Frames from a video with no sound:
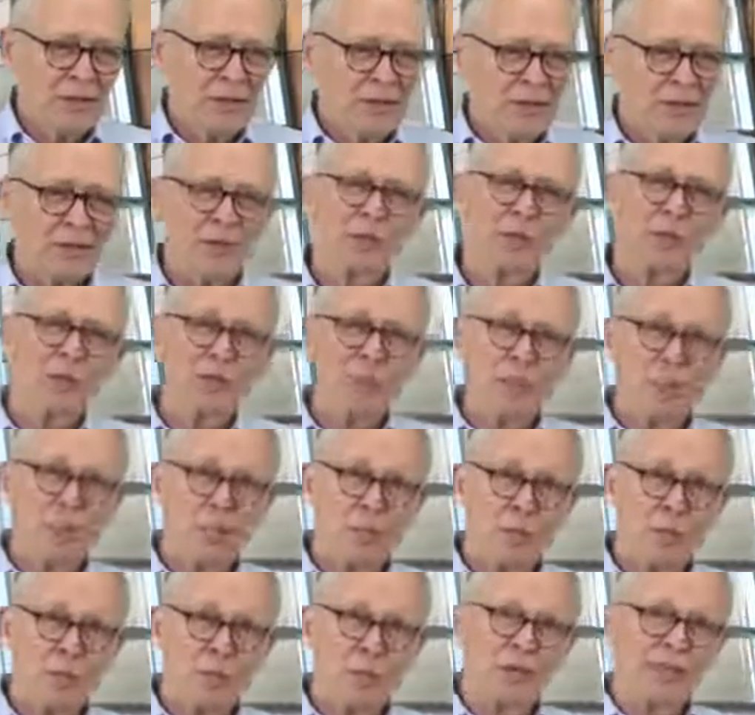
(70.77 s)
So if we look
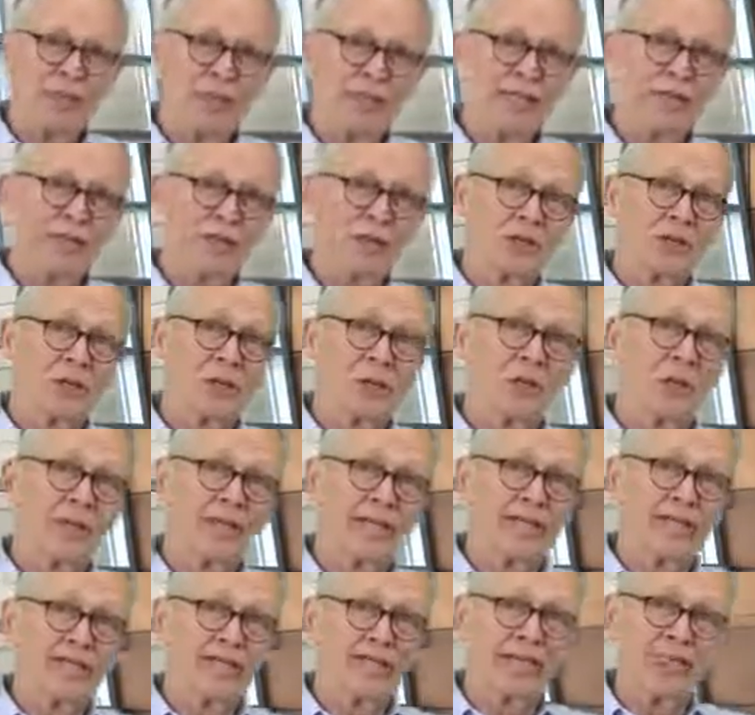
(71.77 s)
at where things are
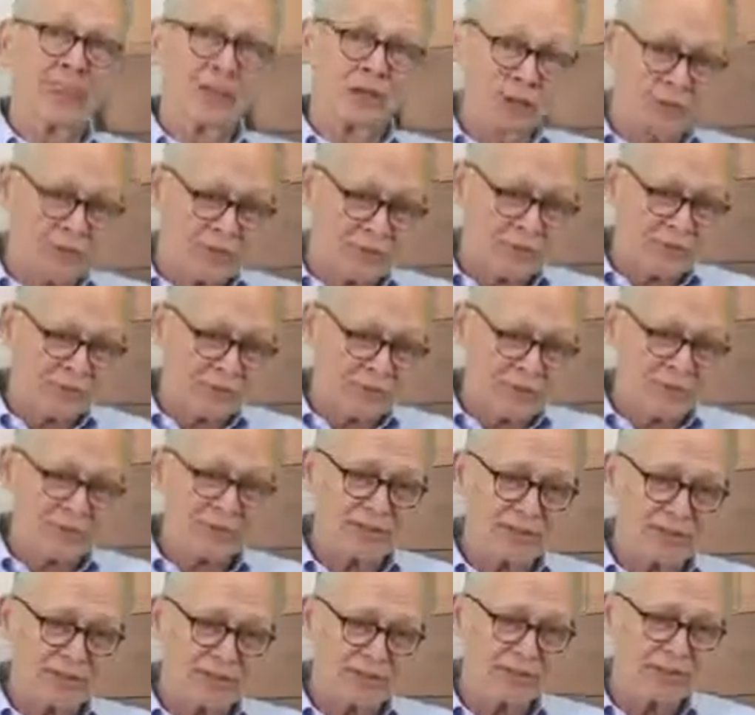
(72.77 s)
going in the 21st
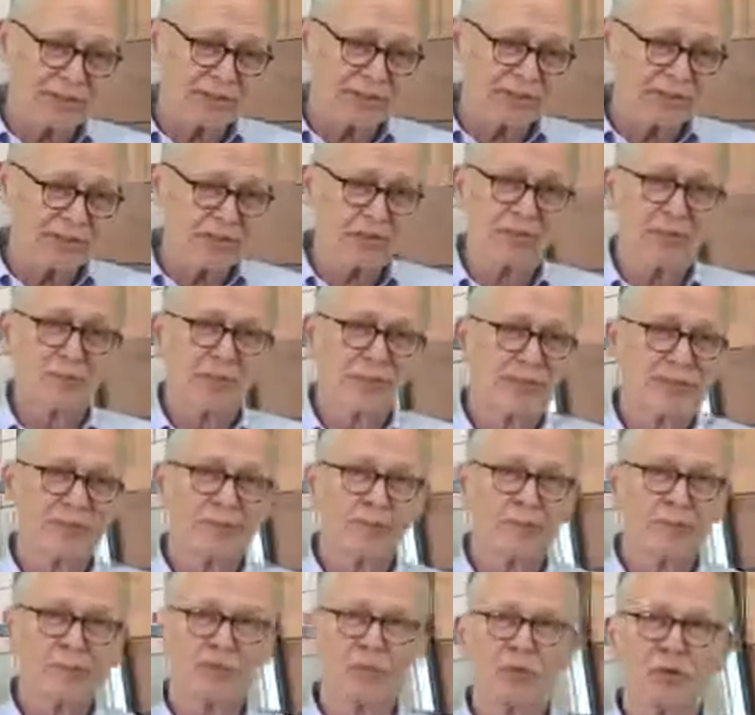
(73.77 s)
century, it's going to be
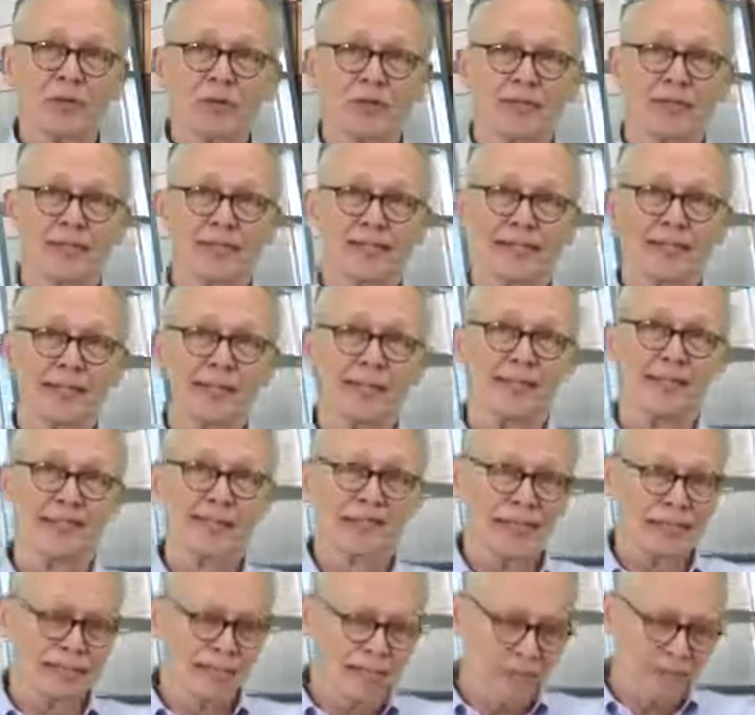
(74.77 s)
even more exciting
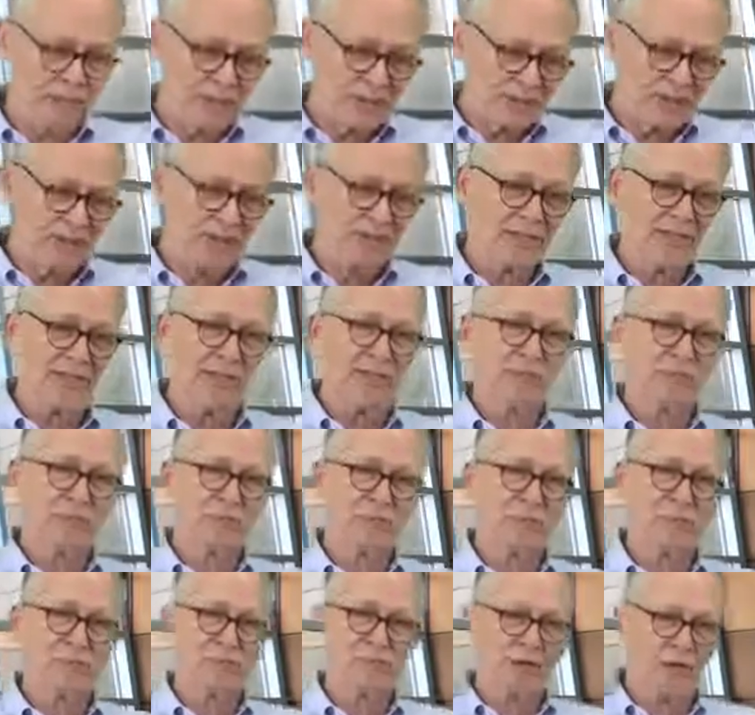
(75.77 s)
and even continue
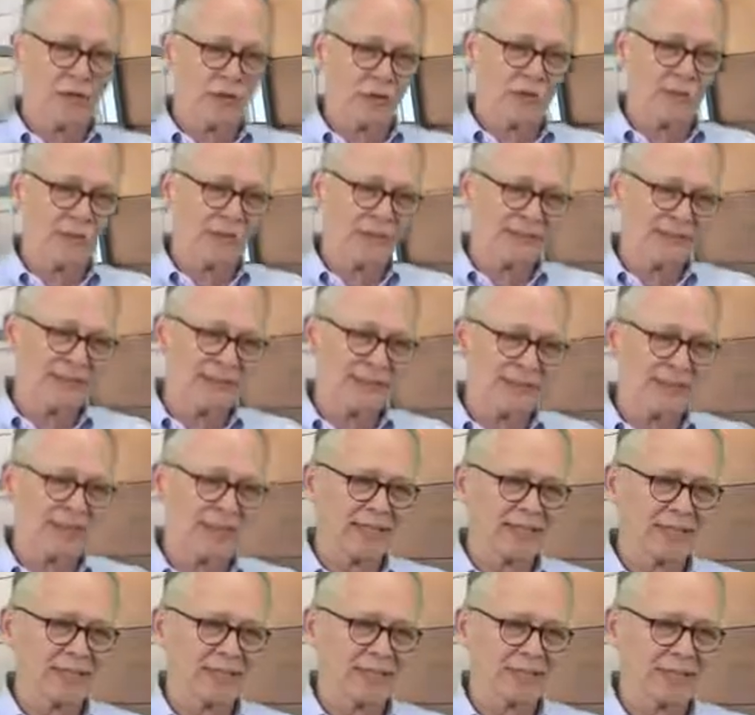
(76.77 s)
to be powered by
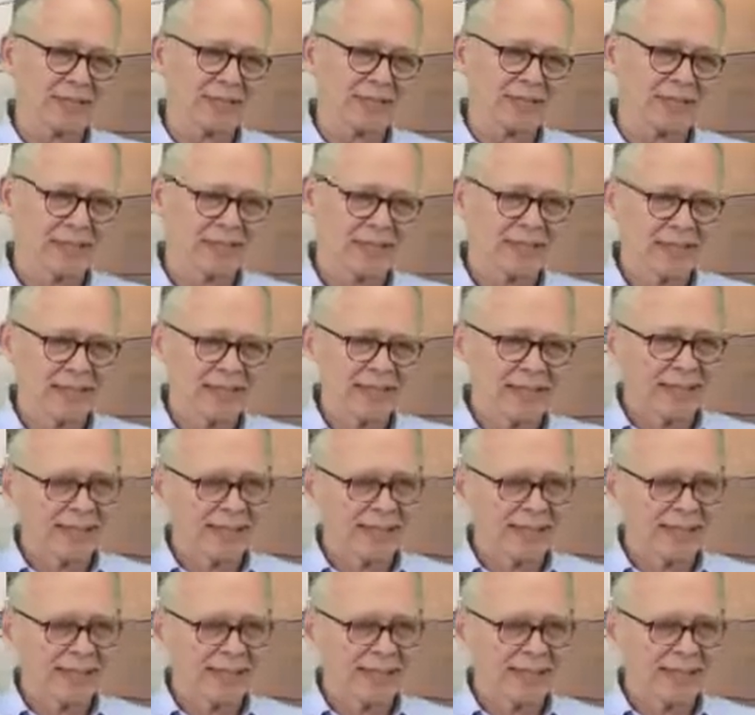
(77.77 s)
semiconductors.